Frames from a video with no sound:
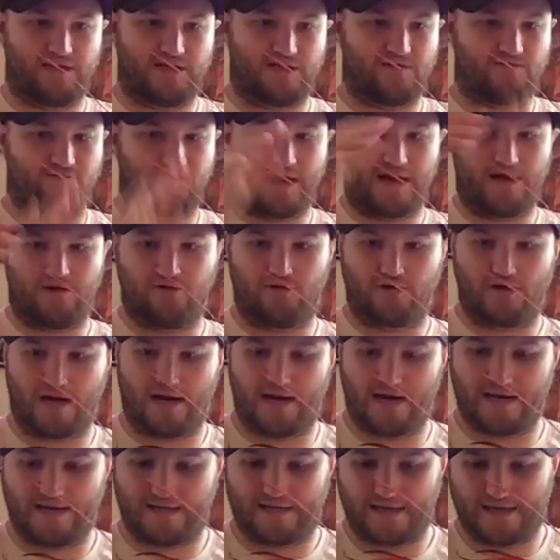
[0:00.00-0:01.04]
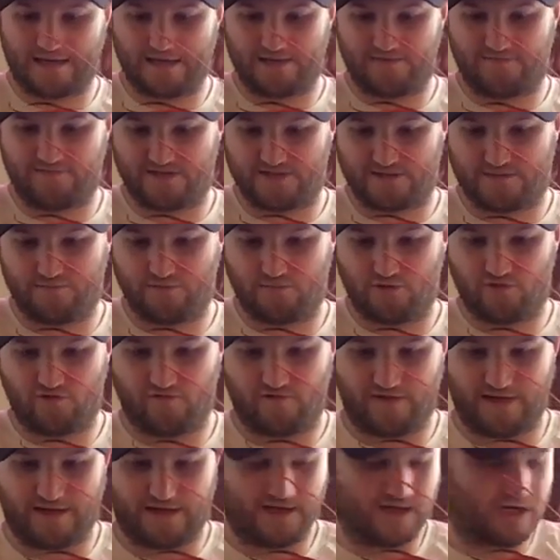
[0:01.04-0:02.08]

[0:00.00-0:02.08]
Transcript: around, your eye kind of is moving.